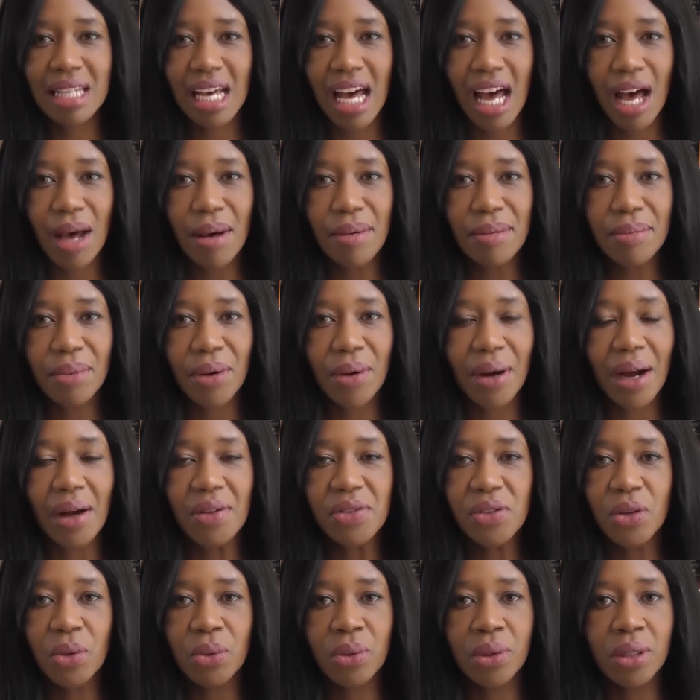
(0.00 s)
time
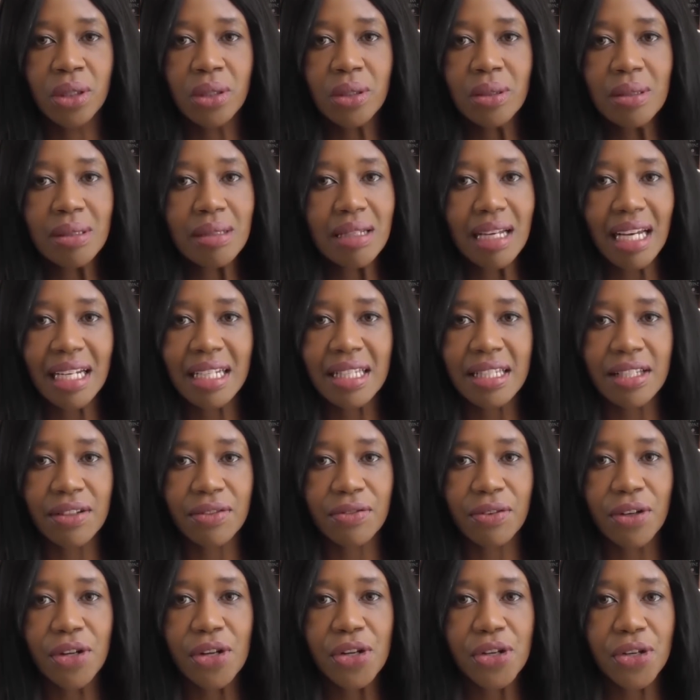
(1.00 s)
around the world at
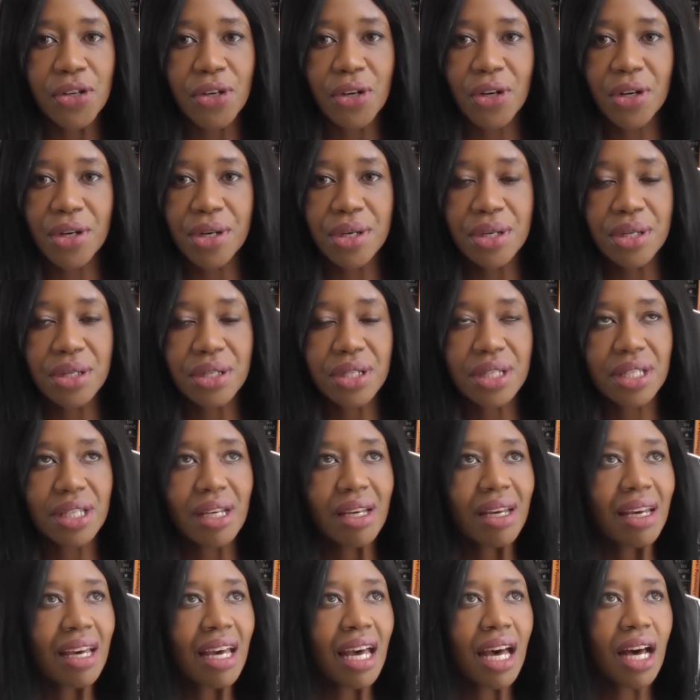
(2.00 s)
different years.
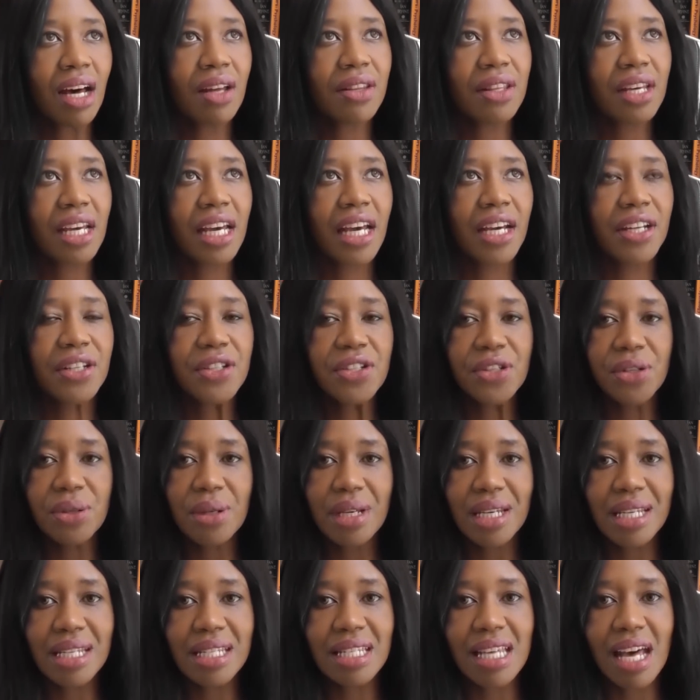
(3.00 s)
Other
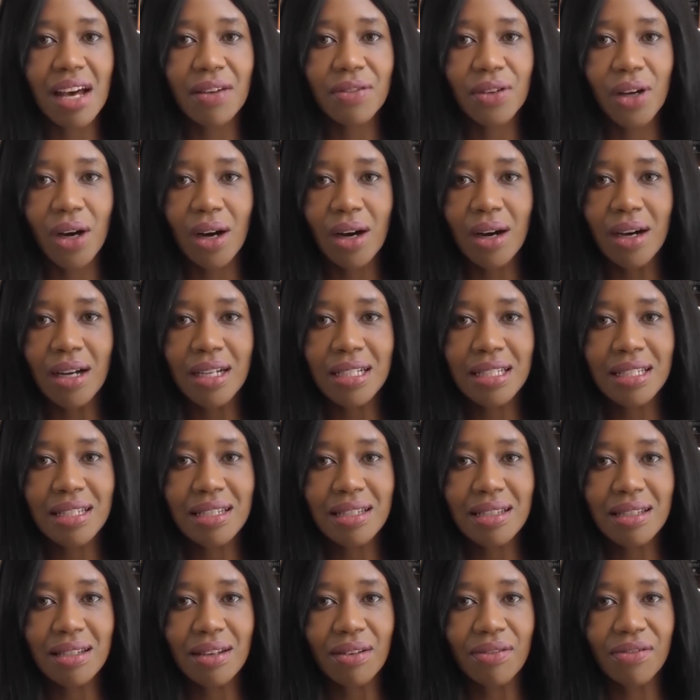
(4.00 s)
countries have got
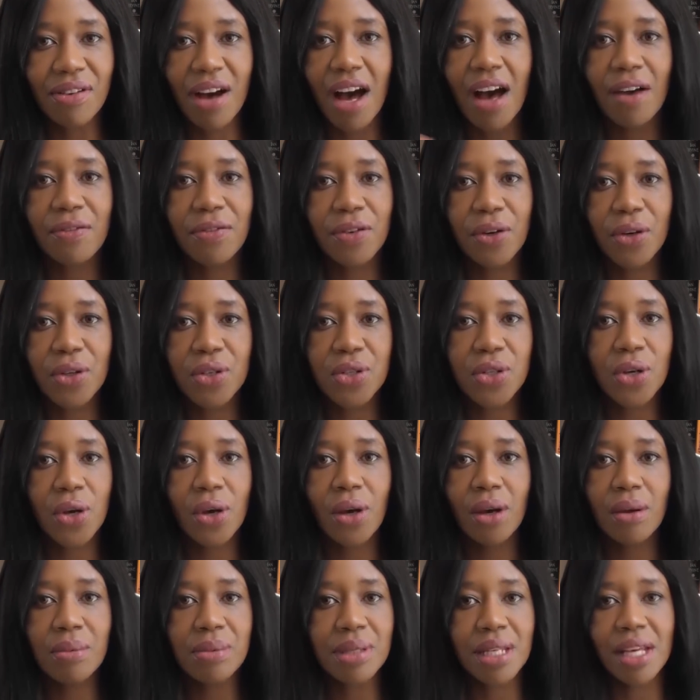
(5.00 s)
5-year
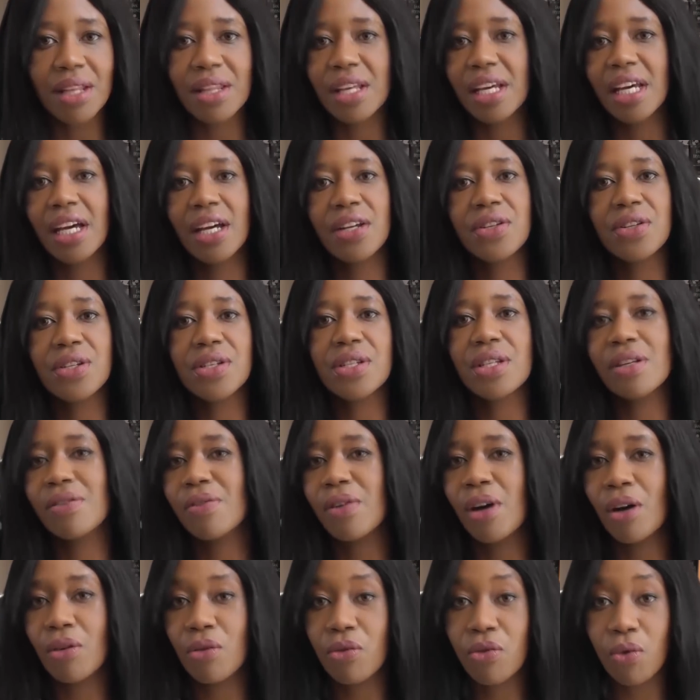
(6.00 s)
terms, other countries have
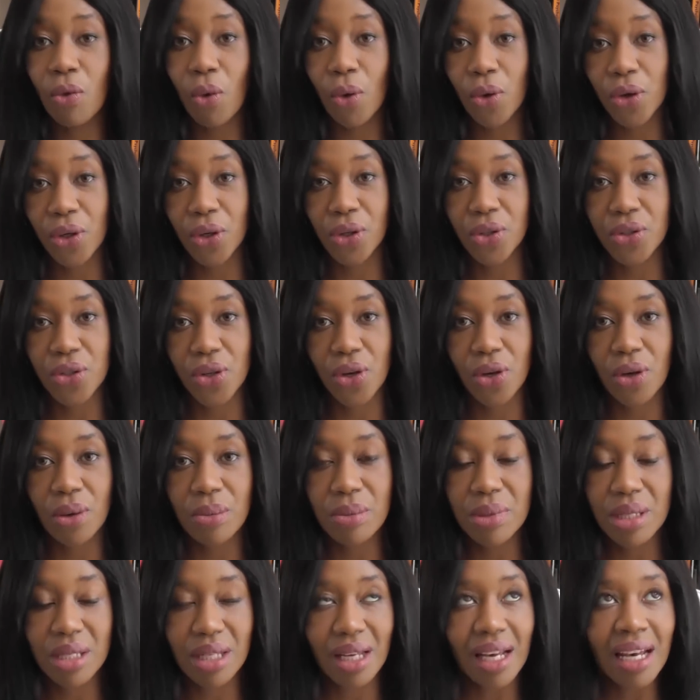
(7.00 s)
got 4-year
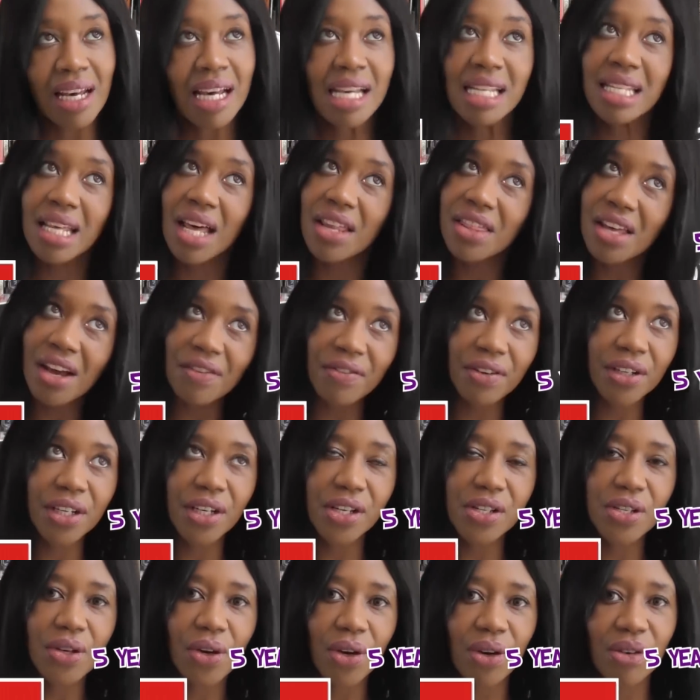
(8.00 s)
terms. South
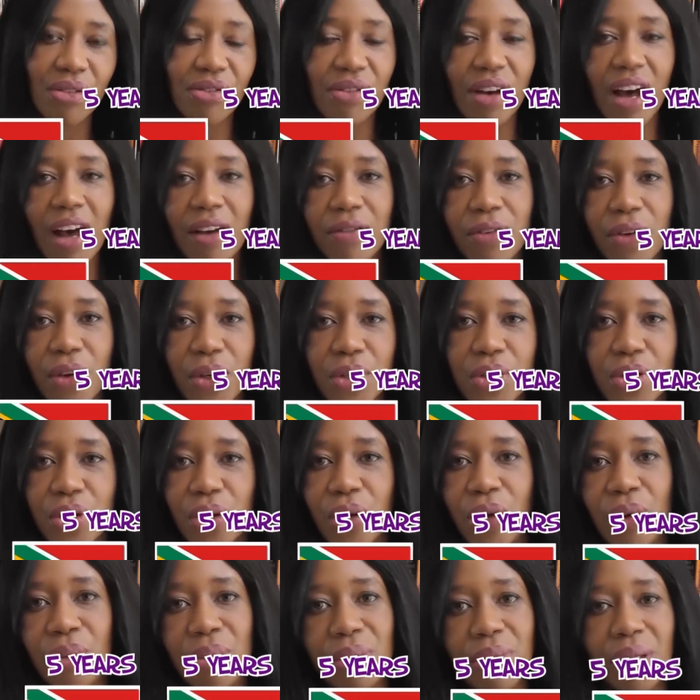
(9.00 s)
Africa's got a 5-year
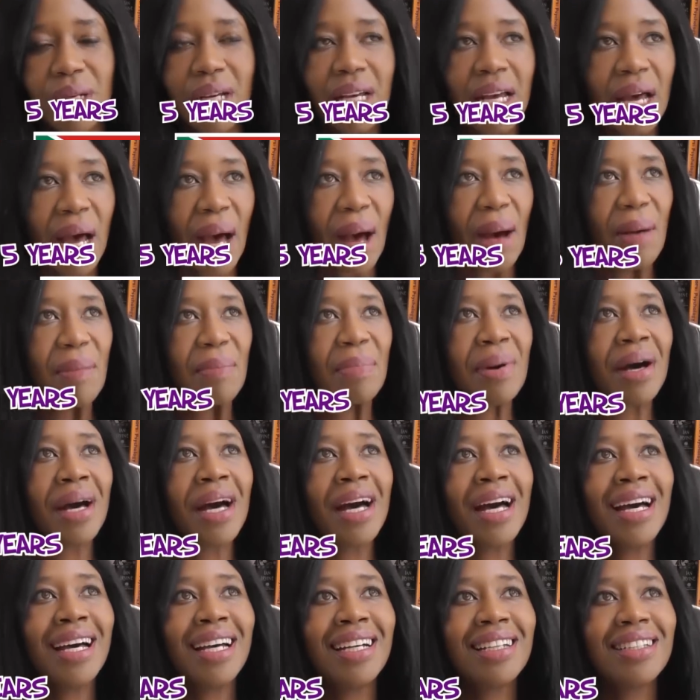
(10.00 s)
term.
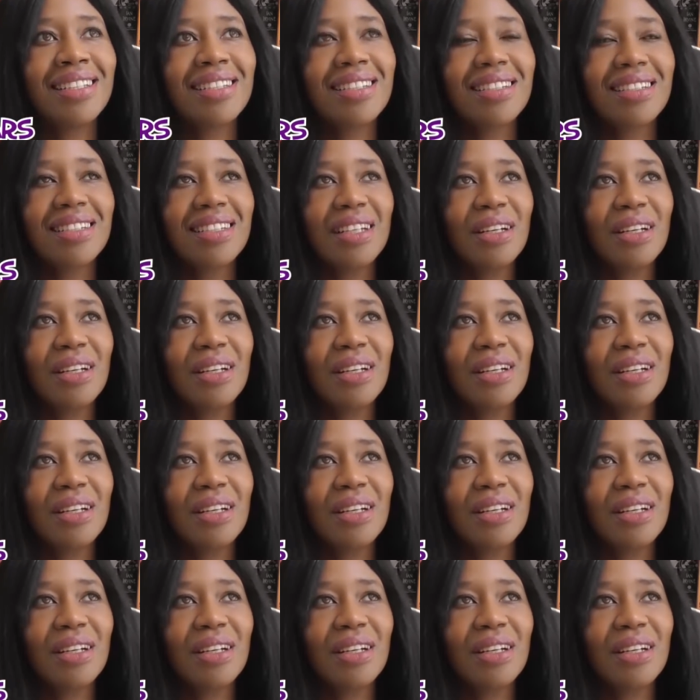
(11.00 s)
But